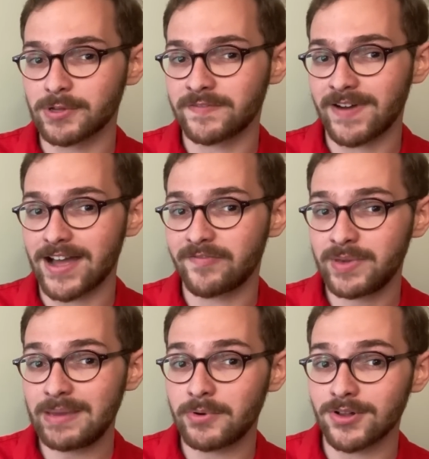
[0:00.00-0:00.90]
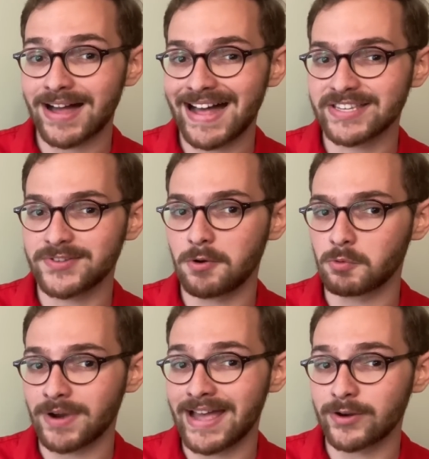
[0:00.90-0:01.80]
with 5 people has no
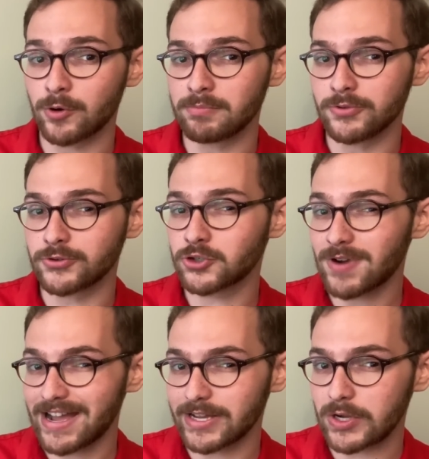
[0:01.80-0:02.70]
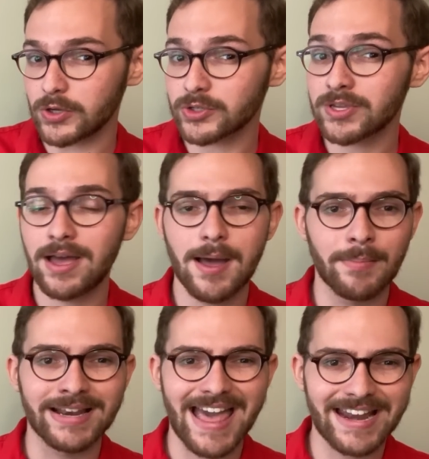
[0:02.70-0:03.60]
red or blue triangles,
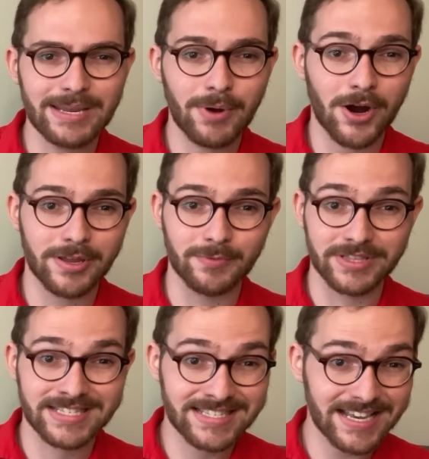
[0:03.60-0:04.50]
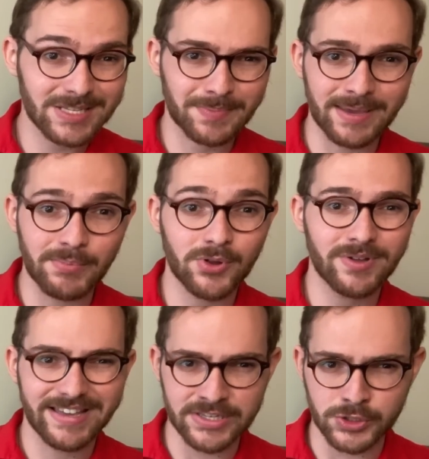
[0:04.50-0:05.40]
but any party with 6
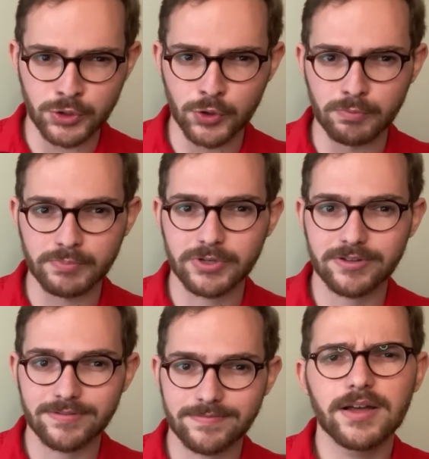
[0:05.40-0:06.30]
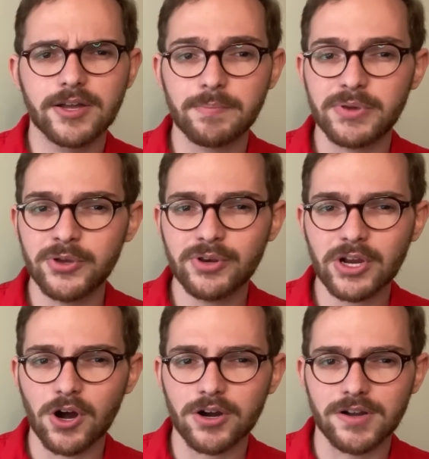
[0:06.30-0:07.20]
people is doomed.
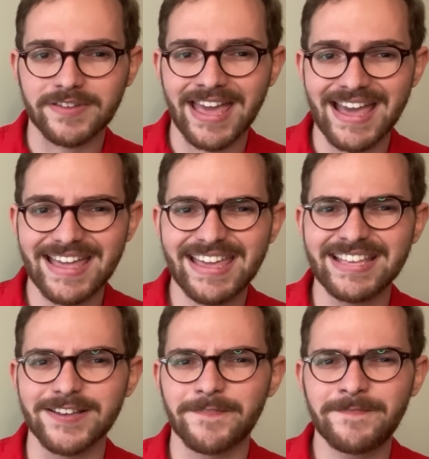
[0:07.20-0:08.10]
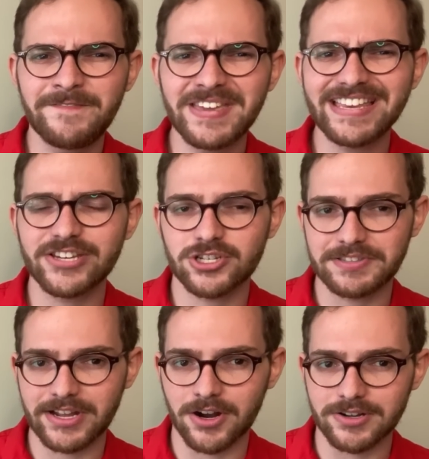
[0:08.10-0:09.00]
Computing r of k is a
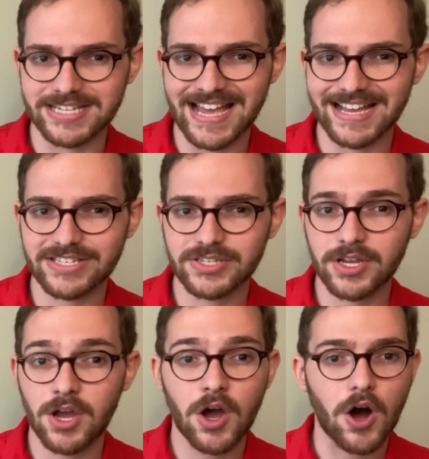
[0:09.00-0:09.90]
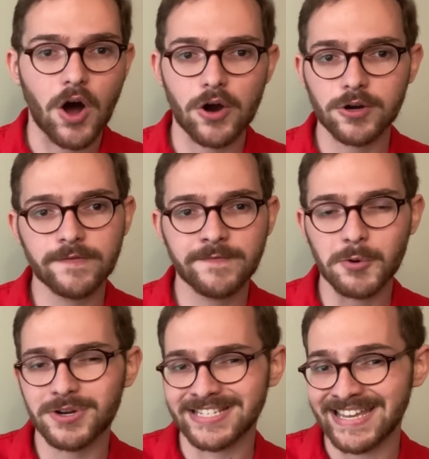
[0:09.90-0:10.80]
fiendishly hard task. R of
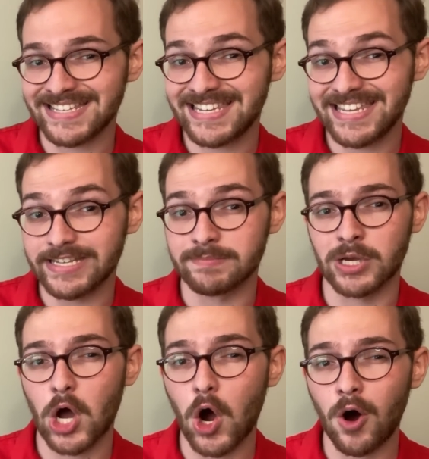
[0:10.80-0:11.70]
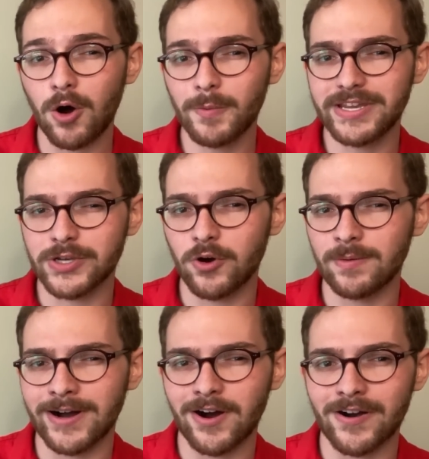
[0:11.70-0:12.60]
4 is 18, but all we know
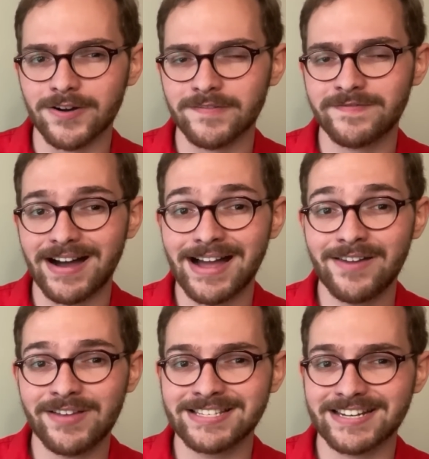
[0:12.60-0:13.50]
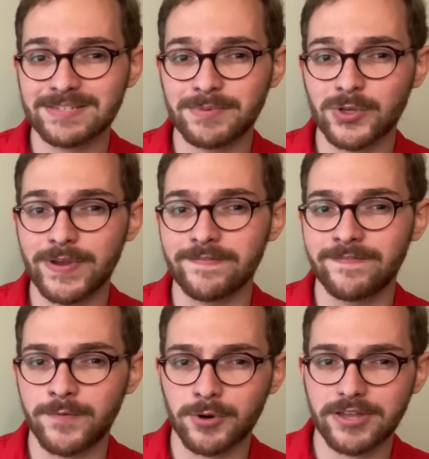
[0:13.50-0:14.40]
about R of 5 is that it's between
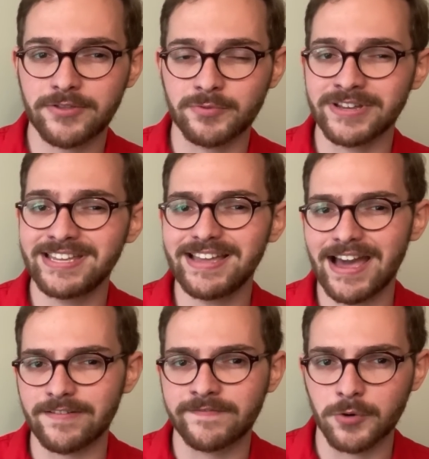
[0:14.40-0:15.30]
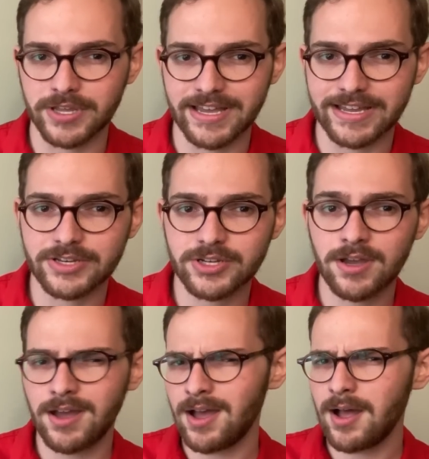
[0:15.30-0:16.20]
43 and 48.
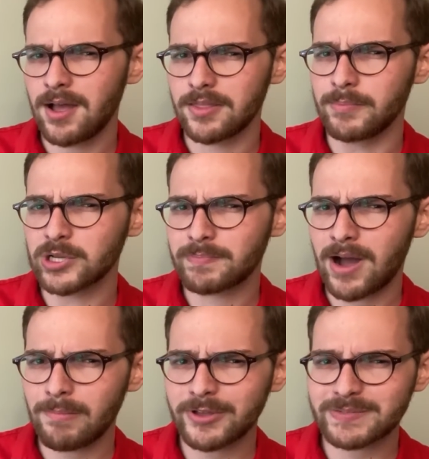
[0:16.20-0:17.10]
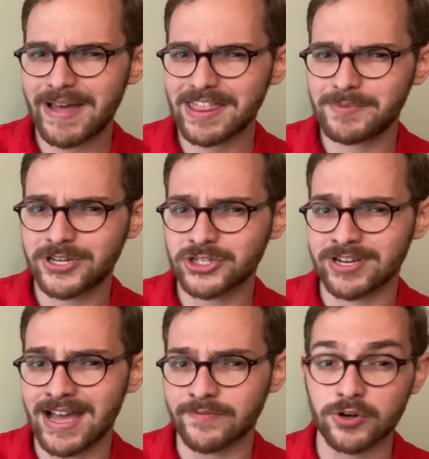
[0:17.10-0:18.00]
The most published
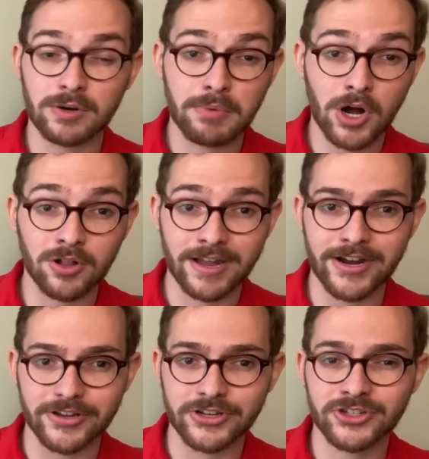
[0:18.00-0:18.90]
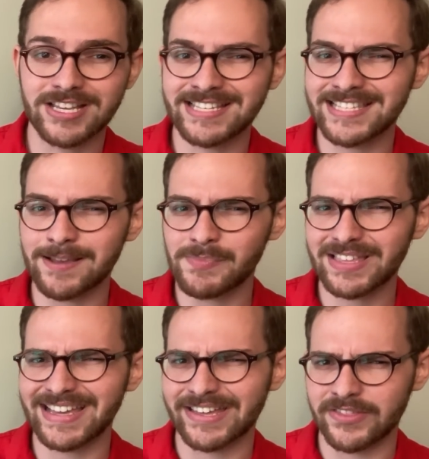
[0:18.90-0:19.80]
mathematician ever, Paul Erdős, said
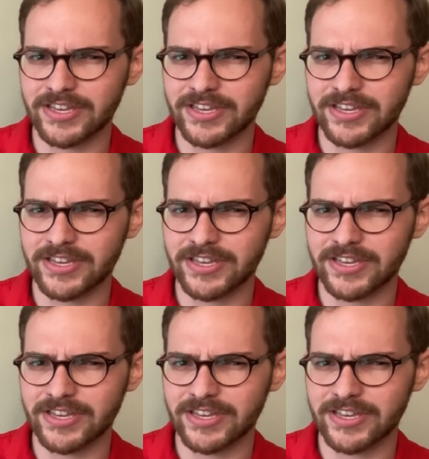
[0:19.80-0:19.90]
something like